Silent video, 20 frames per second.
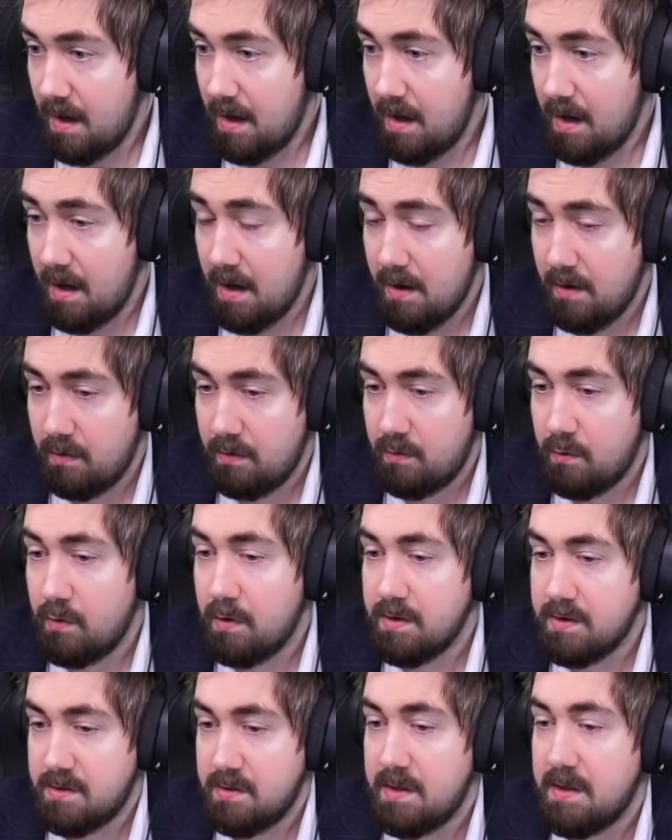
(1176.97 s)
Oh,
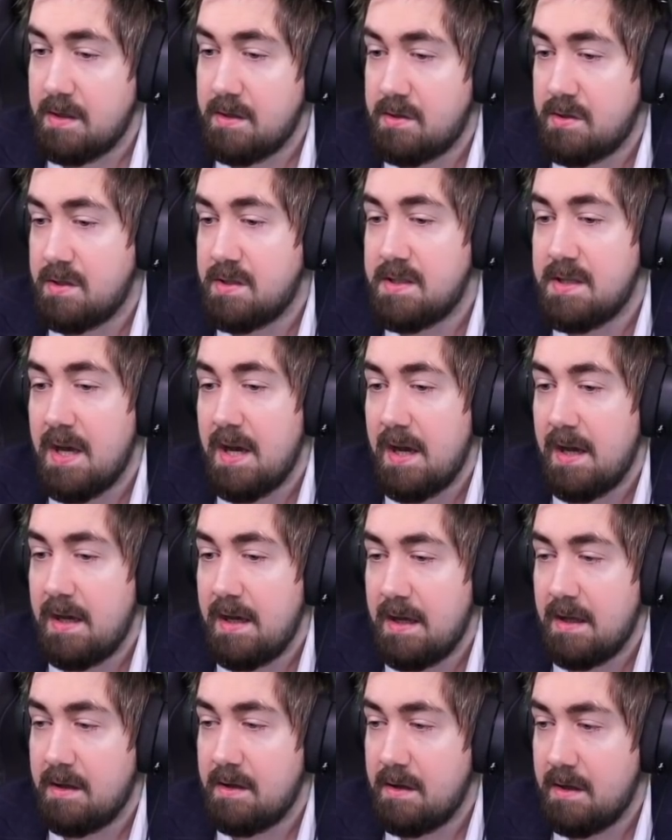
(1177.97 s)
cool. So it'll just like,
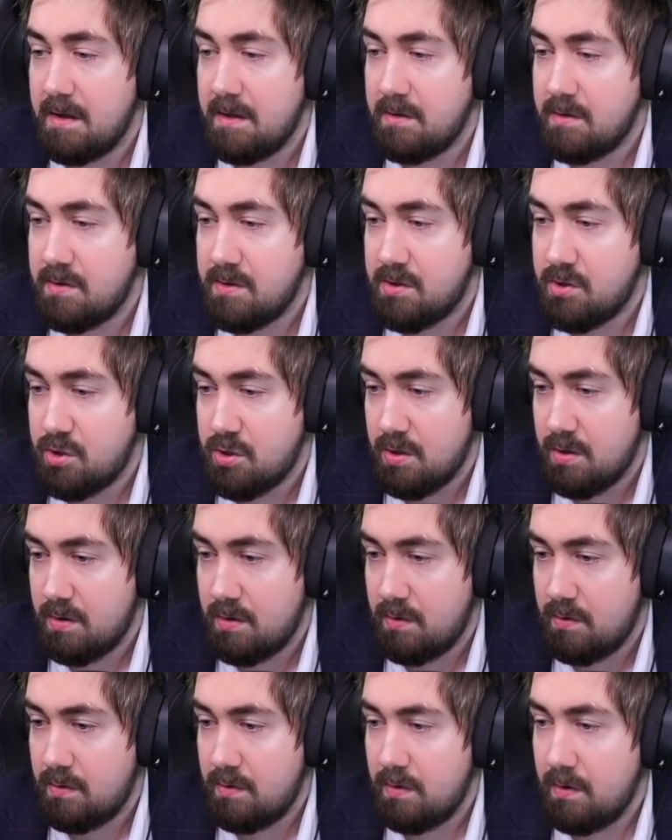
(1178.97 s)
it'll just
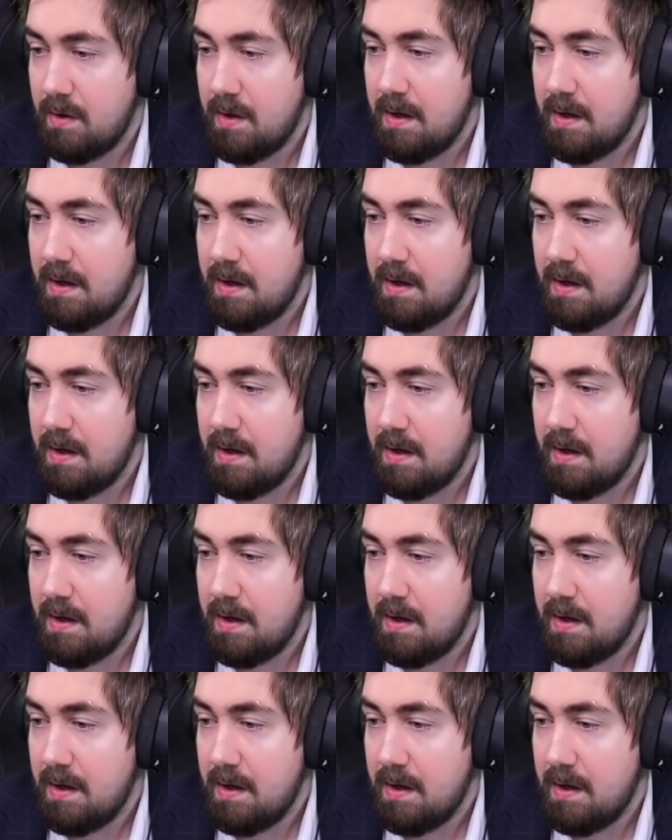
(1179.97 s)
show.